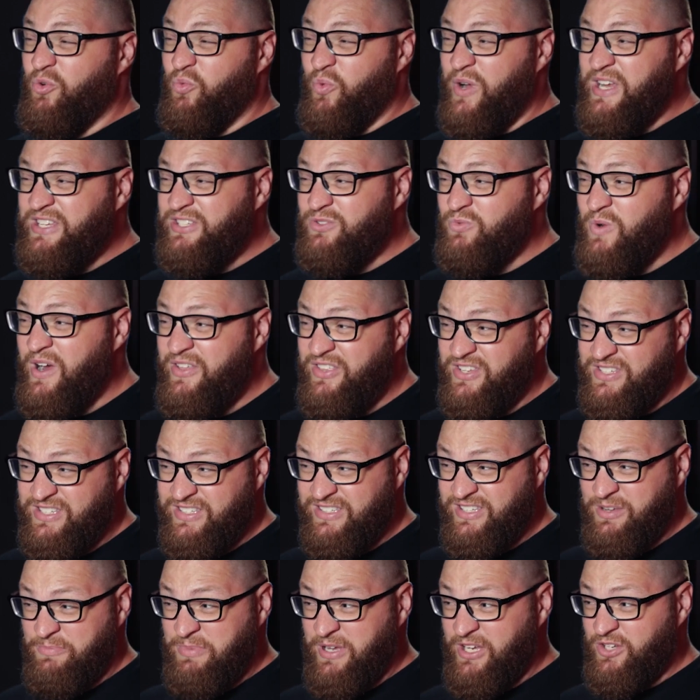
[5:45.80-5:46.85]
the reason why this
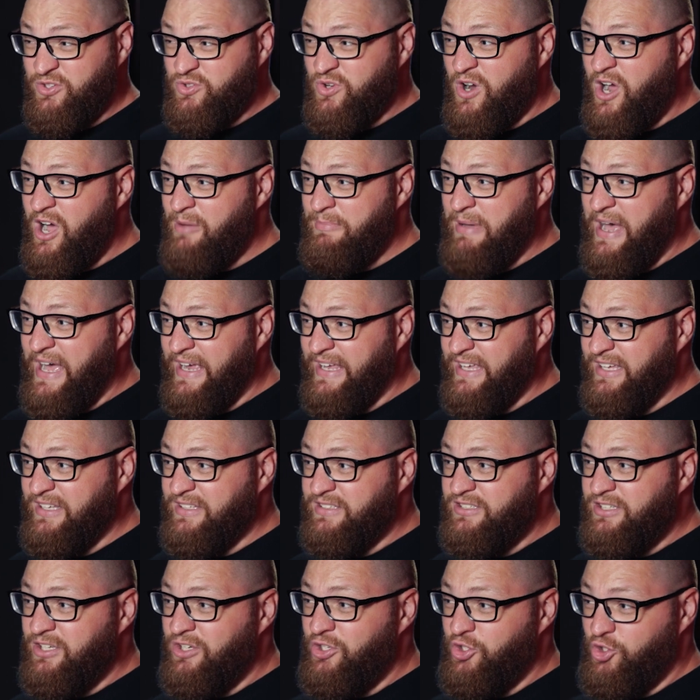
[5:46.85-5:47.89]
is a big drawback
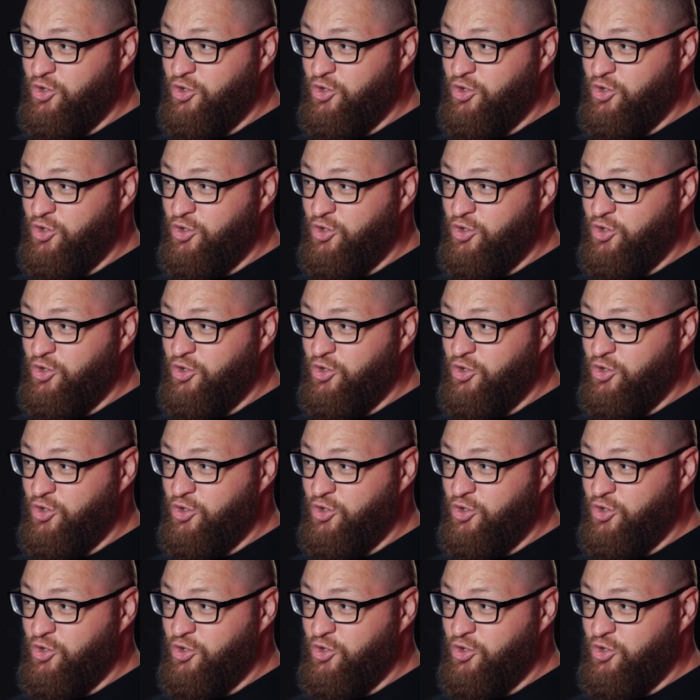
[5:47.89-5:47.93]
is